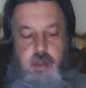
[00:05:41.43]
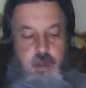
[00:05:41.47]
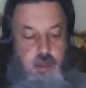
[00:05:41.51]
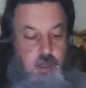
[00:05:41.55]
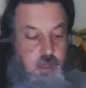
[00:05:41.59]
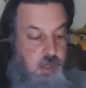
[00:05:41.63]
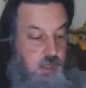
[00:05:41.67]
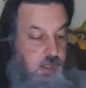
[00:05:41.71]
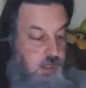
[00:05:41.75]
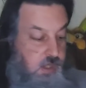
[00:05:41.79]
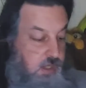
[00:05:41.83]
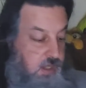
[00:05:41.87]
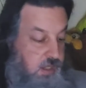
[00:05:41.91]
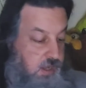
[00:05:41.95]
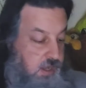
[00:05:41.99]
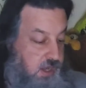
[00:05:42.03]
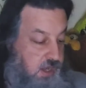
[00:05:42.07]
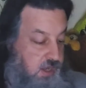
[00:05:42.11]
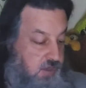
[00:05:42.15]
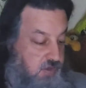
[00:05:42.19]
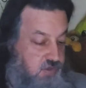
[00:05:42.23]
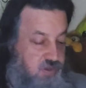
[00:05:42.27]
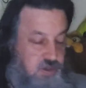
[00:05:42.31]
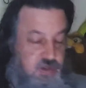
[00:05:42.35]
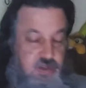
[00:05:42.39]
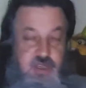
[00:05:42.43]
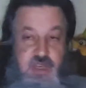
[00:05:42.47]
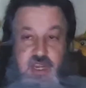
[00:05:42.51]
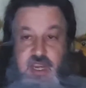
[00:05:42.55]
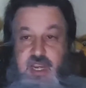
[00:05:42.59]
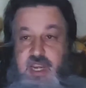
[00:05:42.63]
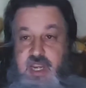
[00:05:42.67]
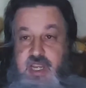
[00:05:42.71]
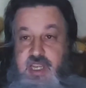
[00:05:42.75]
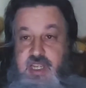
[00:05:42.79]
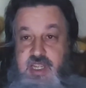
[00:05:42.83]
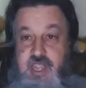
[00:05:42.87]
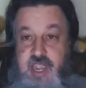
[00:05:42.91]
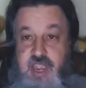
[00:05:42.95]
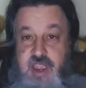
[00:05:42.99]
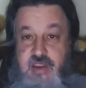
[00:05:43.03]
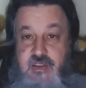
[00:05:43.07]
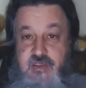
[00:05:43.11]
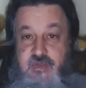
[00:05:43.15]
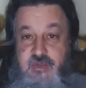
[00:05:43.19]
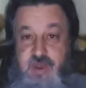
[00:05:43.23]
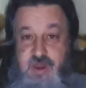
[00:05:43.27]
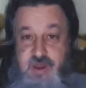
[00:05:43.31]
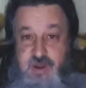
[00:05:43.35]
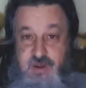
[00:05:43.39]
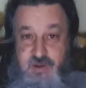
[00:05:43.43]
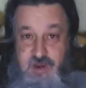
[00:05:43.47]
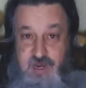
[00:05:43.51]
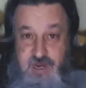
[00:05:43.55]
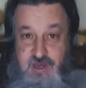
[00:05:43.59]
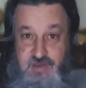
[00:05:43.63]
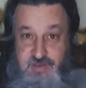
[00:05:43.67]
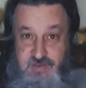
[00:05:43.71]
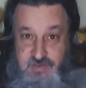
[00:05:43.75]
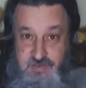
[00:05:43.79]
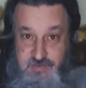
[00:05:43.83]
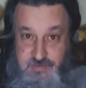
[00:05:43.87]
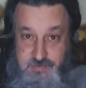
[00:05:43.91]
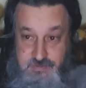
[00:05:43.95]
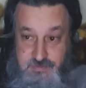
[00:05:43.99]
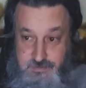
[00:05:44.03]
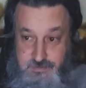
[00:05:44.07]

Oh, last few days have been rough.